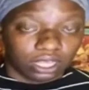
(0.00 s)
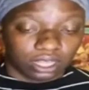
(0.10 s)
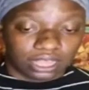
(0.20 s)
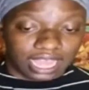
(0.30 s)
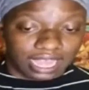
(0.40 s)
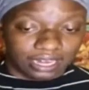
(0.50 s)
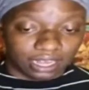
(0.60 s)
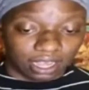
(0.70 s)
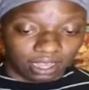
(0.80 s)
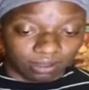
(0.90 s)

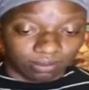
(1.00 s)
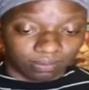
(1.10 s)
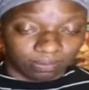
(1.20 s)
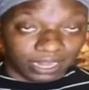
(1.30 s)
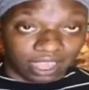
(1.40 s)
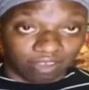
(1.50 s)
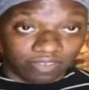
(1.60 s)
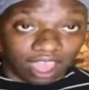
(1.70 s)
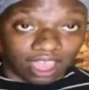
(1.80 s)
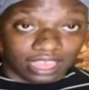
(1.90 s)
that many of
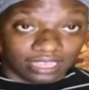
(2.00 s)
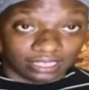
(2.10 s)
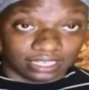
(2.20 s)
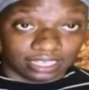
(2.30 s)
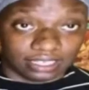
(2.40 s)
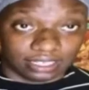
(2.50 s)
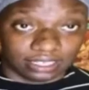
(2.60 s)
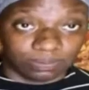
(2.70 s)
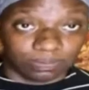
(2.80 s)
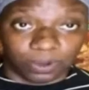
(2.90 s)
y'all
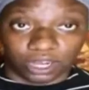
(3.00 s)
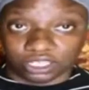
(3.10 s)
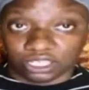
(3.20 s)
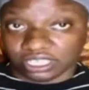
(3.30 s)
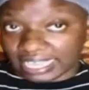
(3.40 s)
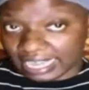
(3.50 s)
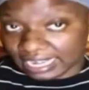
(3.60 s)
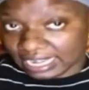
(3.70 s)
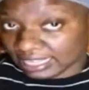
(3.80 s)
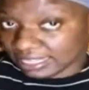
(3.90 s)
ancestors partook
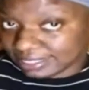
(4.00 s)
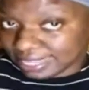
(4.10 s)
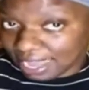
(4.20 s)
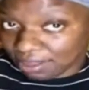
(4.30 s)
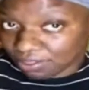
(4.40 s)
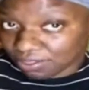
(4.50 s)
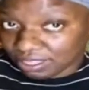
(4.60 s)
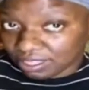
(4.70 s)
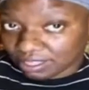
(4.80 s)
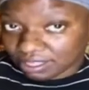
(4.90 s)
in the South,
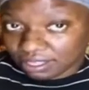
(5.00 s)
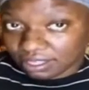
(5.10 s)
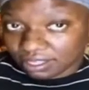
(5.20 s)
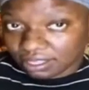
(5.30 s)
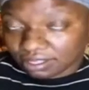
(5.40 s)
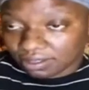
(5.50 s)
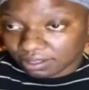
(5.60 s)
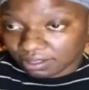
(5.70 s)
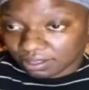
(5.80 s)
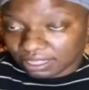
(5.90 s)

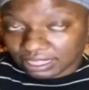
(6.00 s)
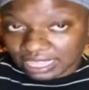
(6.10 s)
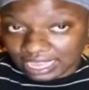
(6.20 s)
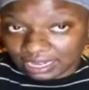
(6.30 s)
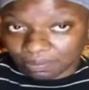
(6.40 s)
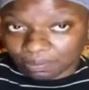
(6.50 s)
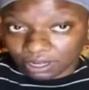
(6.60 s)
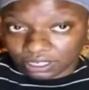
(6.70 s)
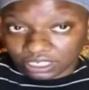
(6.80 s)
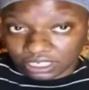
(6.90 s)
led and
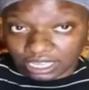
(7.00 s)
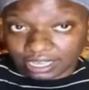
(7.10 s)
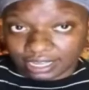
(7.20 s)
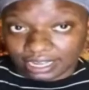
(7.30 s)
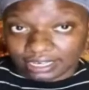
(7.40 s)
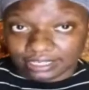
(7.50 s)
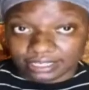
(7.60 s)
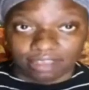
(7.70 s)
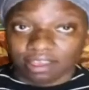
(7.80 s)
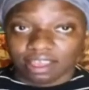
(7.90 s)
partook in the
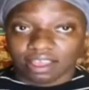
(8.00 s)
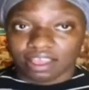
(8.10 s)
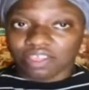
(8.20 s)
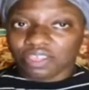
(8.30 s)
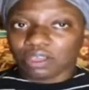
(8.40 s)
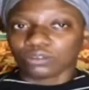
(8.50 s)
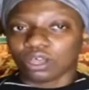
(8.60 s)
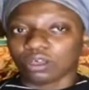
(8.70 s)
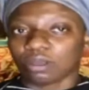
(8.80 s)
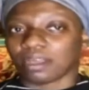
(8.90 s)
South. They don't
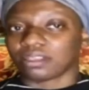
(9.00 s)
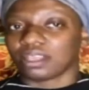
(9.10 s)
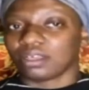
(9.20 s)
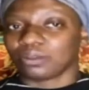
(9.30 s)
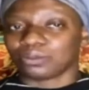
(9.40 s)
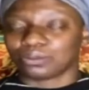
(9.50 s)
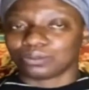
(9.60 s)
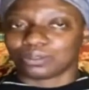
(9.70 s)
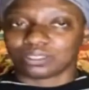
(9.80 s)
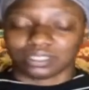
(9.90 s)
talk about
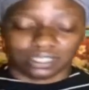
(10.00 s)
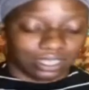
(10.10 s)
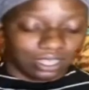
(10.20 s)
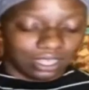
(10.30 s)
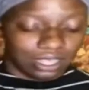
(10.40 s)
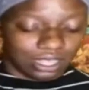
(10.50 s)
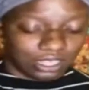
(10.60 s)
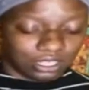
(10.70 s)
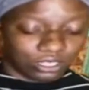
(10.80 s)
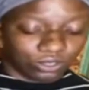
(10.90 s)
those
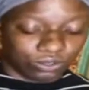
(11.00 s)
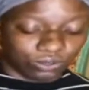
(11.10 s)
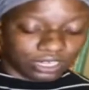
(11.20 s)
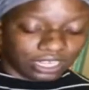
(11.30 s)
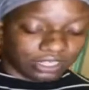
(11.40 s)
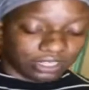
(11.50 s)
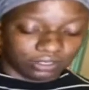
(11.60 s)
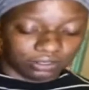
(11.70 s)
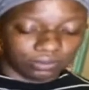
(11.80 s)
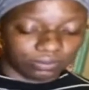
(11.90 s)
in school neither.